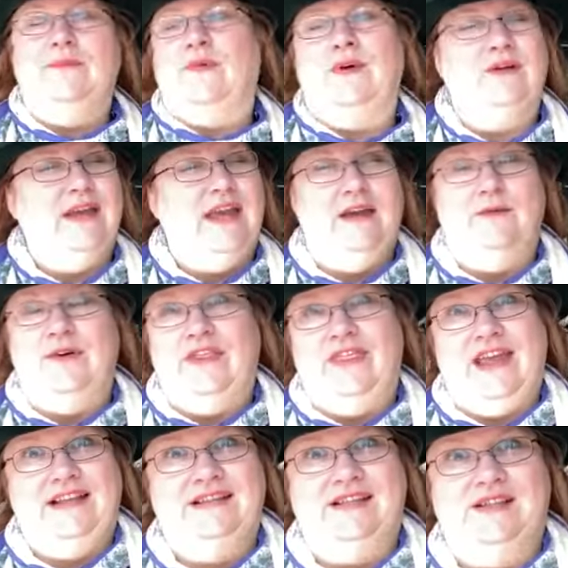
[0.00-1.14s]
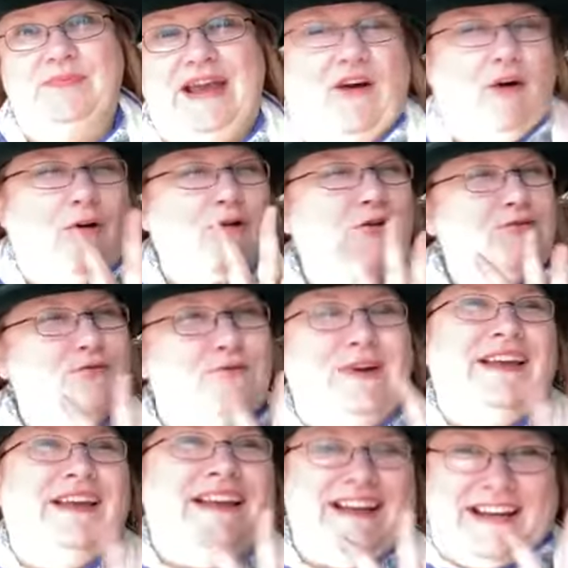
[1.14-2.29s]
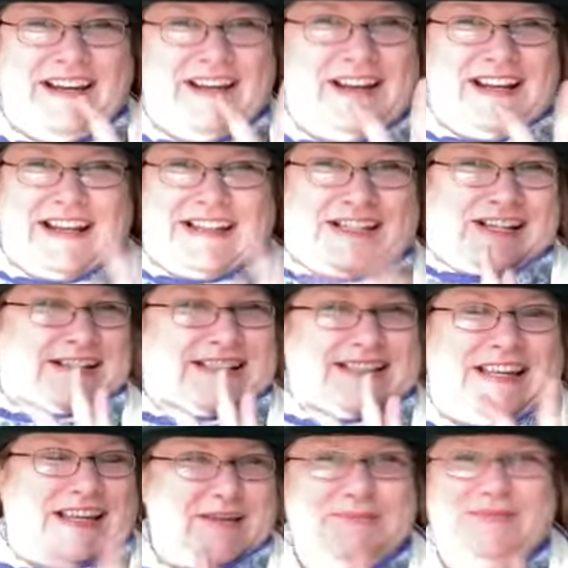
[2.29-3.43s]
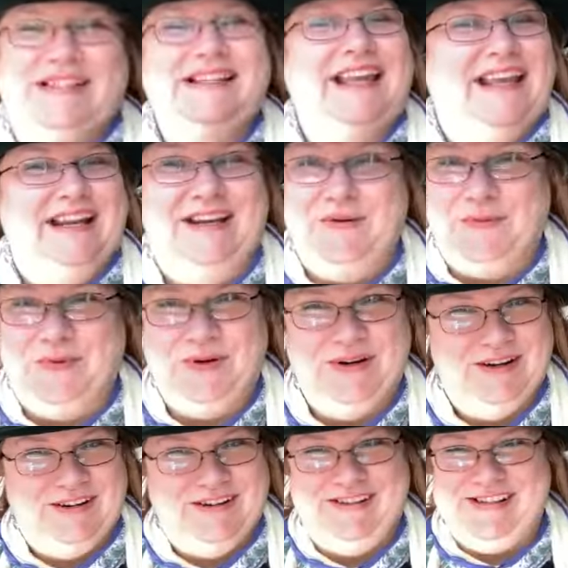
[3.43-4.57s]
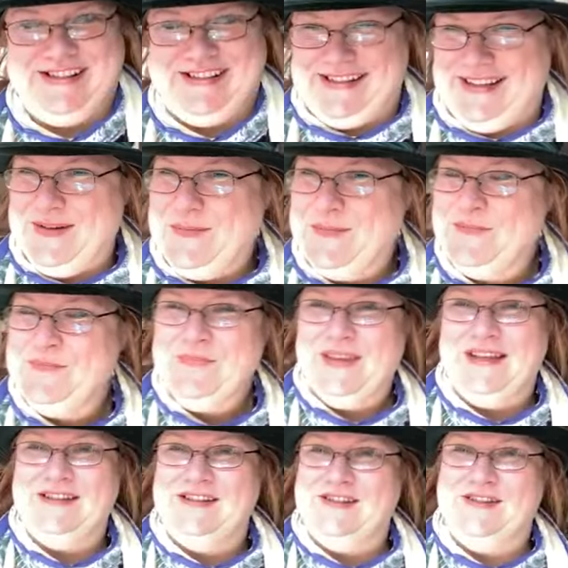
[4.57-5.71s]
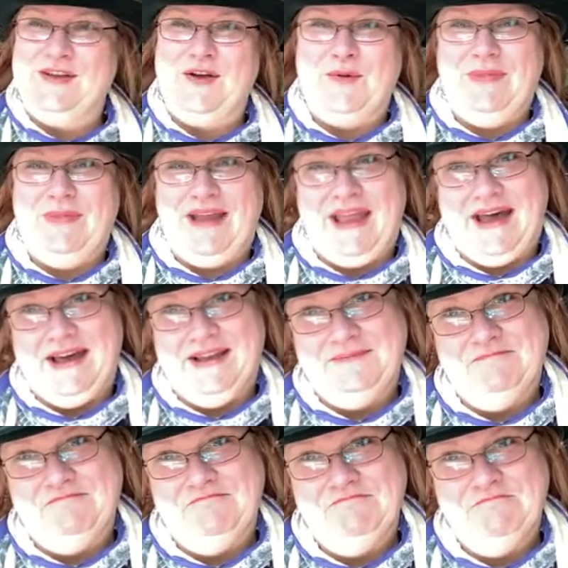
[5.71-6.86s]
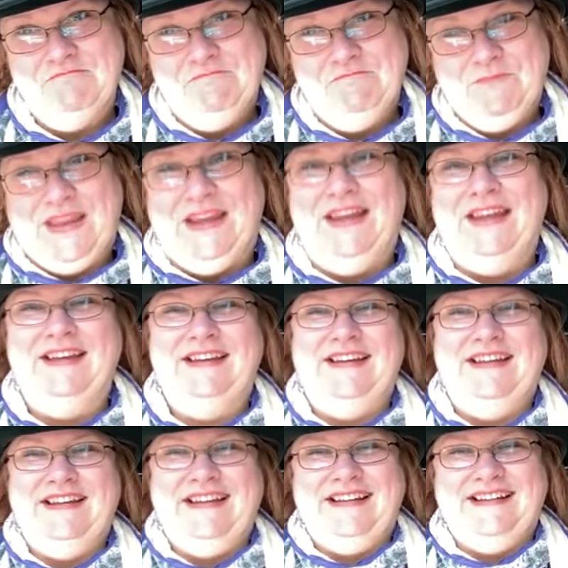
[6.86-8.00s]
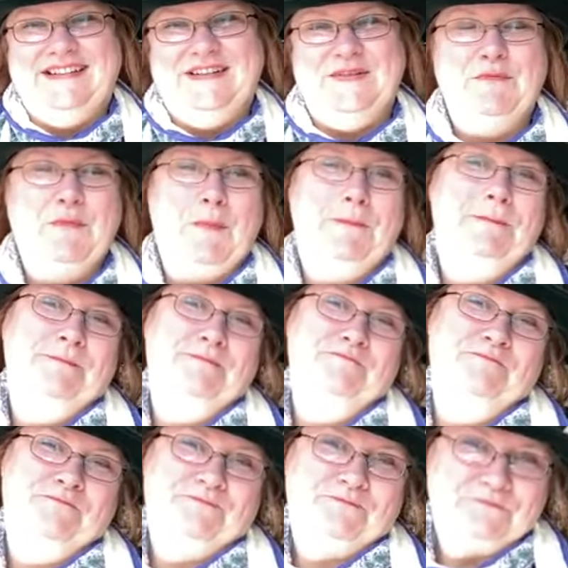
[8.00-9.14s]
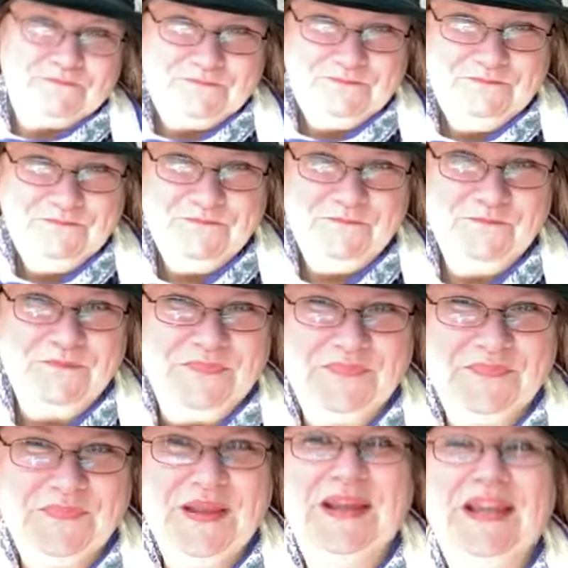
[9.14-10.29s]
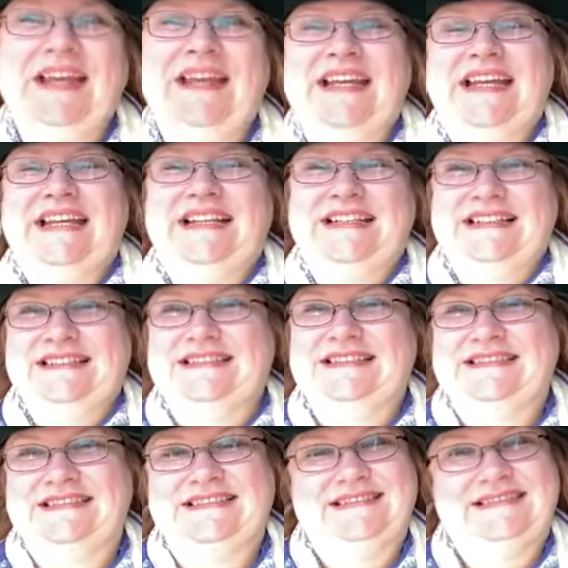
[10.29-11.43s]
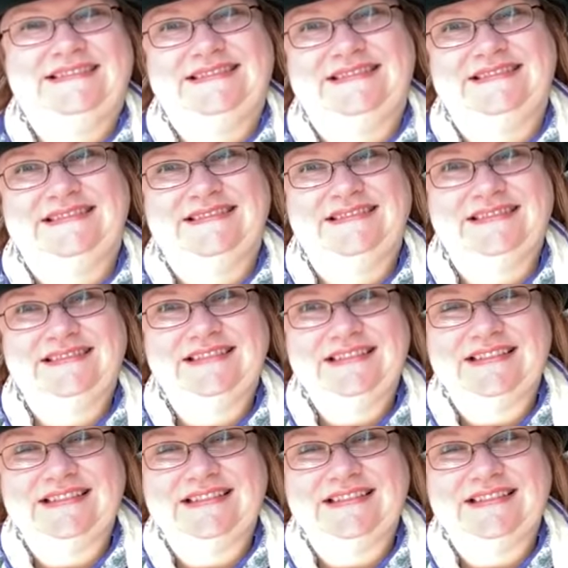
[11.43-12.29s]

okay, well, that's as bad. Oh, it just keeps getting worse. It's maybe so bad. That's my weekend to do this is, yeah, I want to say I'm